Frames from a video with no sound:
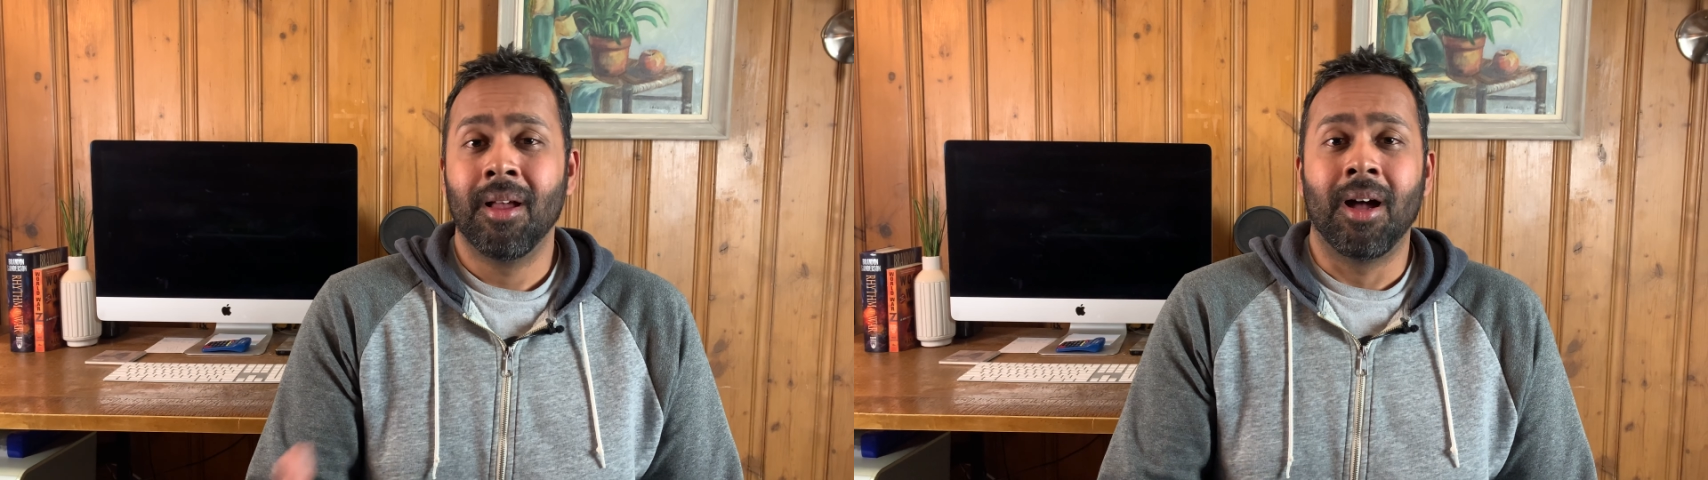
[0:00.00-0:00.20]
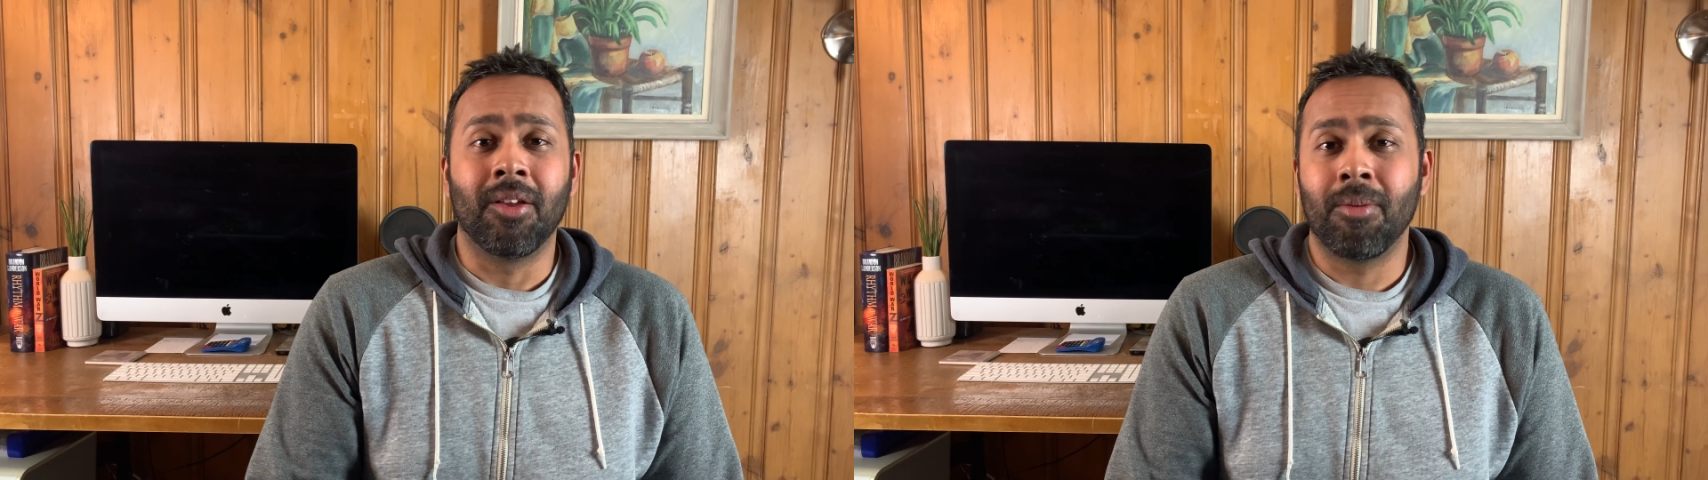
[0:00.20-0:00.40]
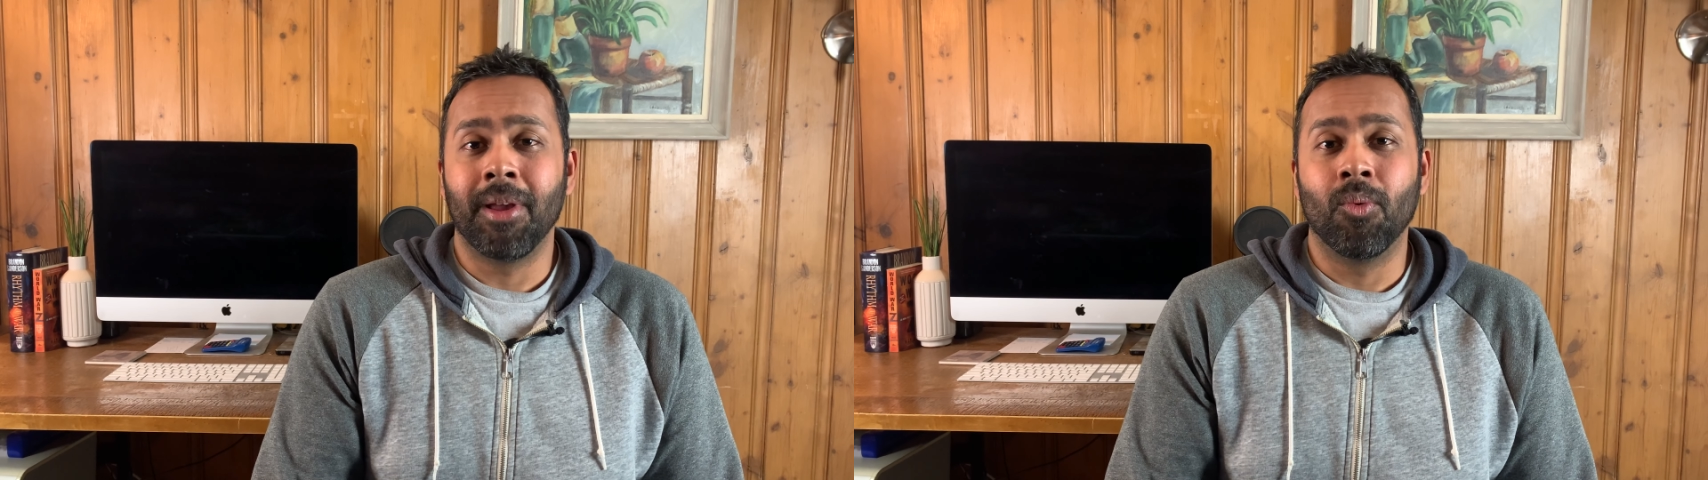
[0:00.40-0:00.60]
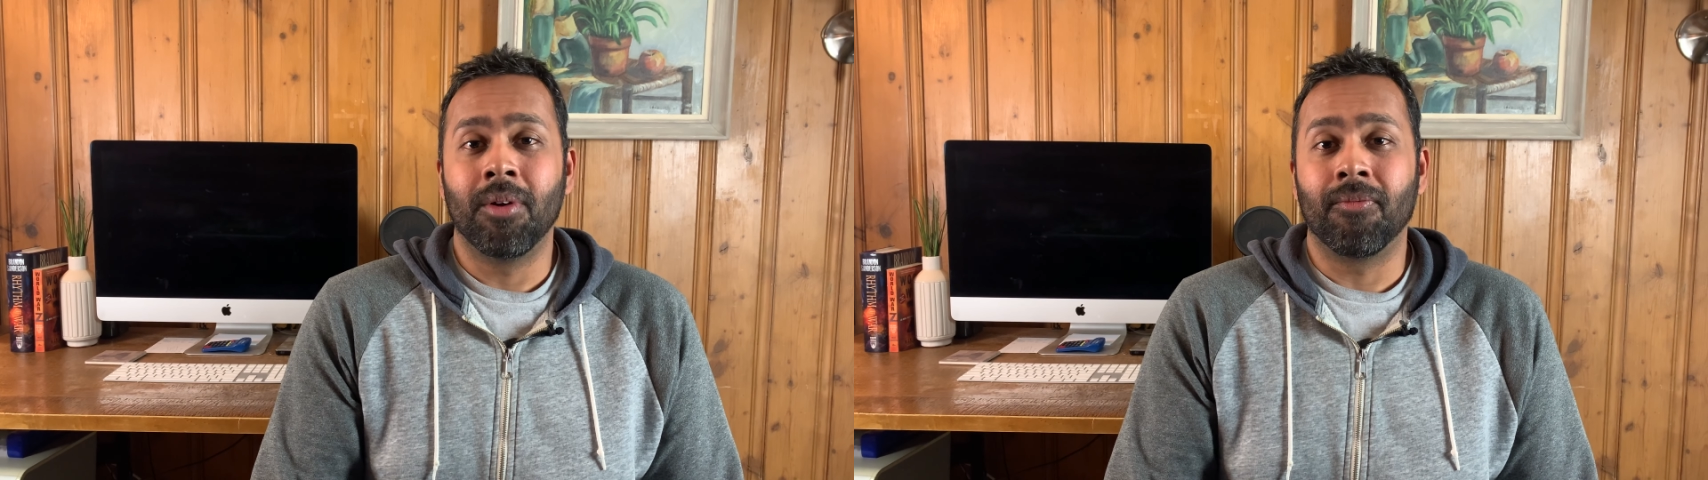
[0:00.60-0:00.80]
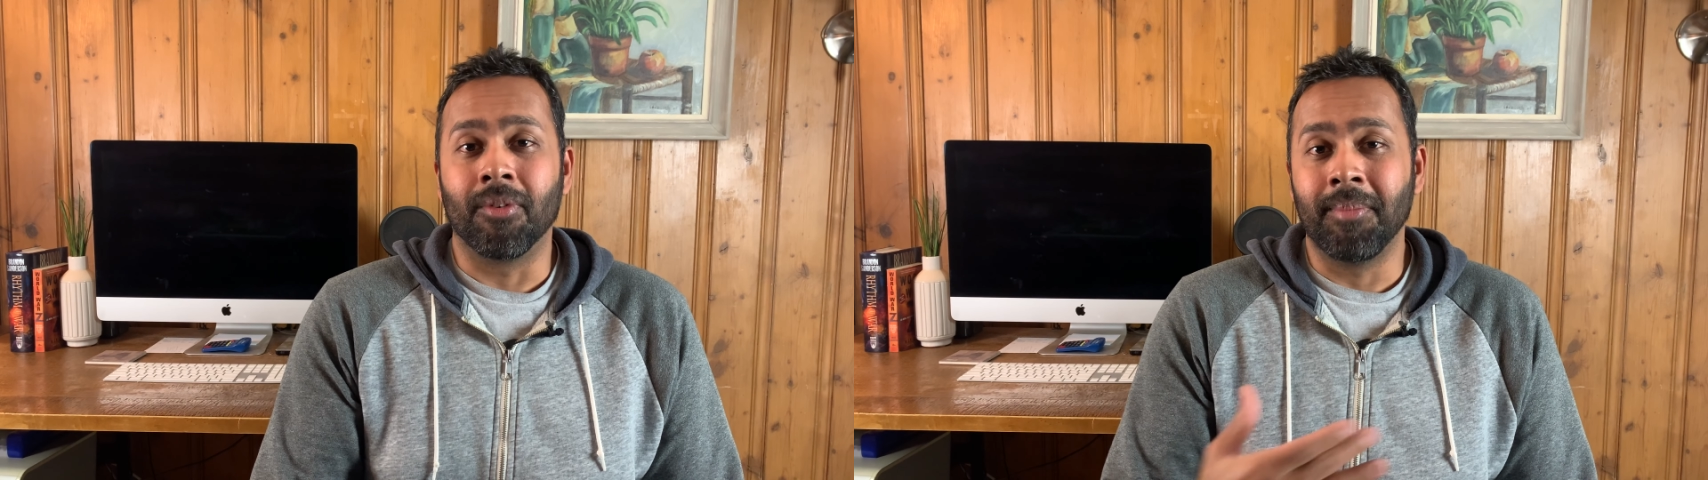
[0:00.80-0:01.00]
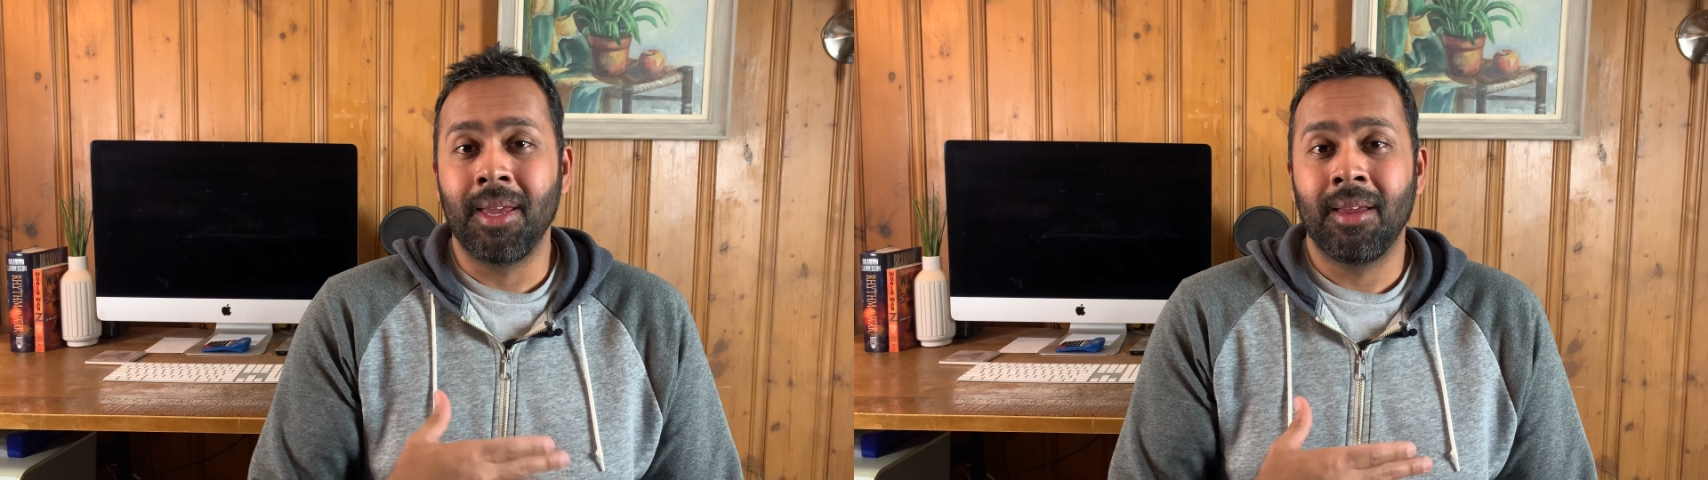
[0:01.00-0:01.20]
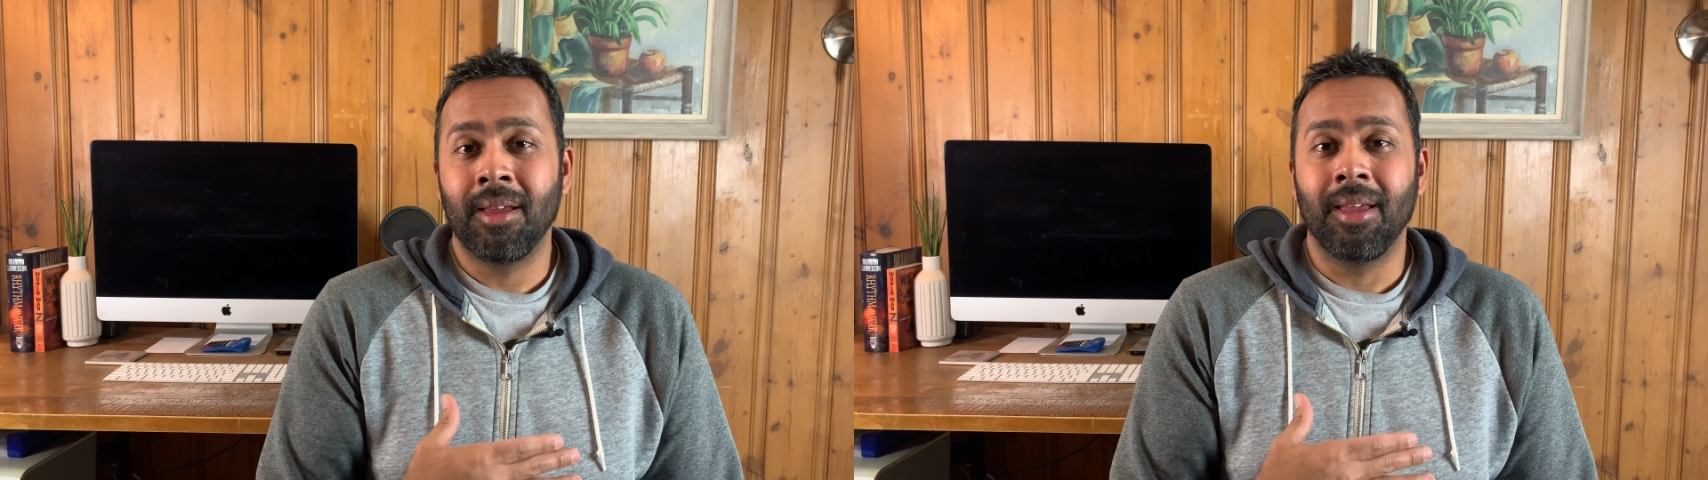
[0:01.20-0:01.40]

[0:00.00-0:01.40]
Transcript: Another big one for me